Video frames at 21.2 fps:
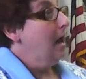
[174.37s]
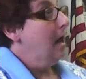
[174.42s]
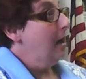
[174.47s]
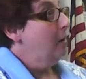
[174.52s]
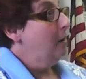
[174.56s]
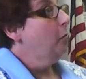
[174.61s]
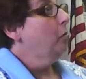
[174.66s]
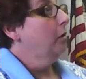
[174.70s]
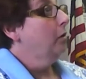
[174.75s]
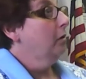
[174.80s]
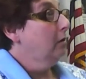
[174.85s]

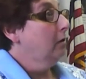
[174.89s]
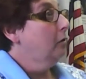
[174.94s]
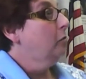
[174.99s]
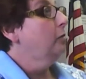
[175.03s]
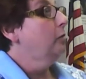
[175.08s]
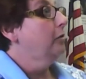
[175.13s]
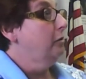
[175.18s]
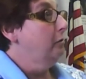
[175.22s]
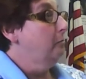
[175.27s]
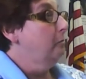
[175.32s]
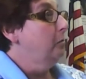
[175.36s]
at
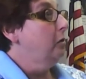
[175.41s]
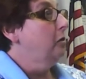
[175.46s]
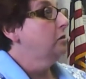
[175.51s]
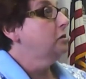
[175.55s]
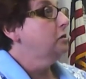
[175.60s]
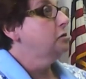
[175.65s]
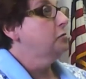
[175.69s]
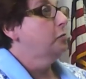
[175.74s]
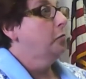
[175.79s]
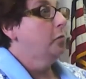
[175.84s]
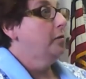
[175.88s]
work with the
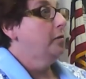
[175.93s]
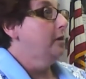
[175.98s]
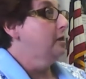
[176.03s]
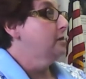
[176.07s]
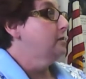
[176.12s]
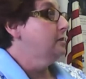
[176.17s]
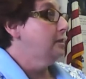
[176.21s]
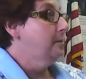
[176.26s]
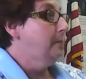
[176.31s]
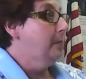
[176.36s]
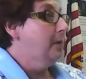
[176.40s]
MERT, with
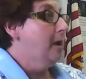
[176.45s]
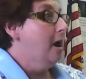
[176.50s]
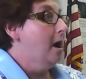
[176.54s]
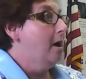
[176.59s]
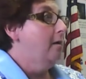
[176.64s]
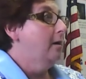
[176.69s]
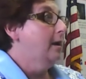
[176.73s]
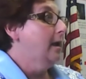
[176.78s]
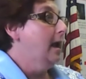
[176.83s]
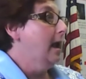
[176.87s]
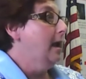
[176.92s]
our
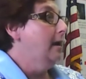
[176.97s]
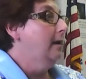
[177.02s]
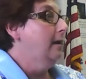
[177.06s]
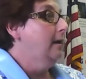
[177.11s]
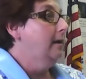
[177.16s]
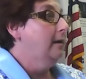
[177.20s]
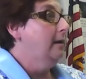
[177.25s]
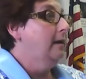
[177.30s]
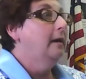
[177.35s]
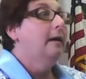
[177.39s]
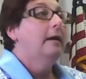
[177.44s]
CPR and
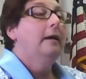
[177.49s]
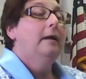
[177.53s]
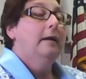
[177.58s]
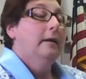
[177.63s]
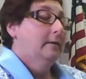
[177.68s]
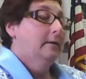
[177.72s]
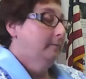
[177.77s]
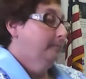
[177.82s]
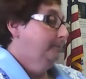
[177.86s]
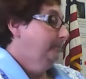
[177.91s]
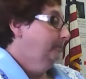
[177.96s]
AED,
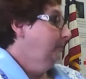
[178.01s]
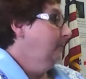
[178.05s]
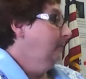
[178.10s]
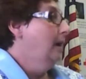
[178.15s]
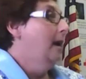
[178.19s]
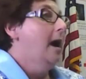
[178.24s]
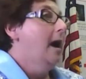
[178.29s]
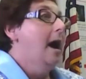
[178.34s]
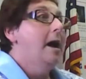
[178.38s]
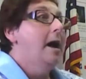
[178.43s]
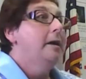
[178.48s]

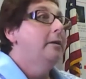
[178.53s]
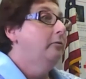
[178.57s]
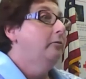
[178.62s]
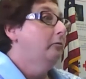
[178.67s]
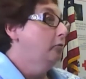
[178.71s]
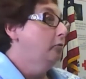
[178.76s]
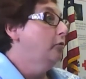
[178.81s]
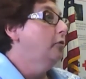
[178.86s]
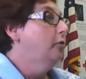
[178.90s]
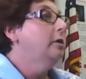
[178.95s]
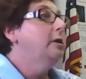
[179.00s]
I
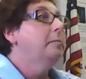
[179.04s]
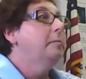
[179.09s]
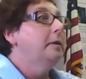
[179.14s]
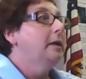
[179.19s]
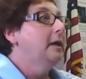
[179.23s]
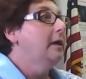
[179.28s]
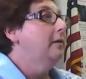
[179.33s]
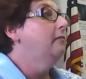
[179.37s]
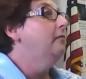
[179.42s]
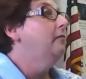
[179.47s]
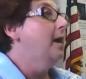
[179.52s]
truly
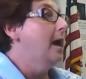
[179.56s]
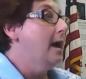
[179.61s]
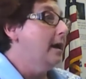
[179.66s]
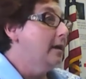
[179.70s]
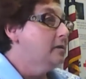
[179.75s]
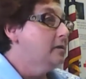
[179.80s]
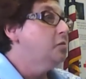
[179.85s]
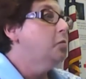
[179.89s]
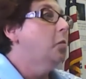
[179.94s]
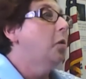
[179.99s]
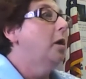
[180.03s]
believe that
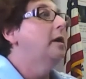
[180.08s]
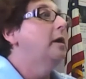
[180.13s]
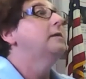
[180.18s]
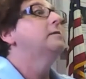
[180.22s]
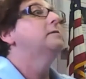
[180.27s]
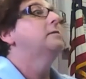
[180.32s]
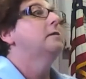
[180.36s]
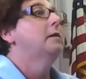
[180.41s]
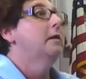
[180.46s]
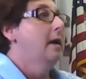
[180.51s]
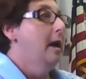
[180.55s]
is
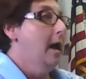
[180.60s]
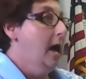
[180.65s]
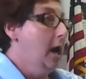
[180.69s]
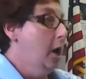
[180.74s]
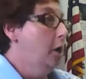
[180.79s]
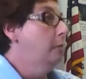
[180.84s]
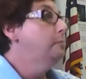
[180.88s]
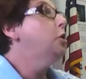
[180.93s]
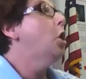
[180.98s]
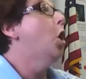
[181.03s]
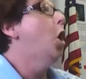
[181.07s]
what
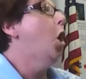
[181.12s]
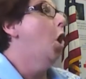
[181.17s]
helped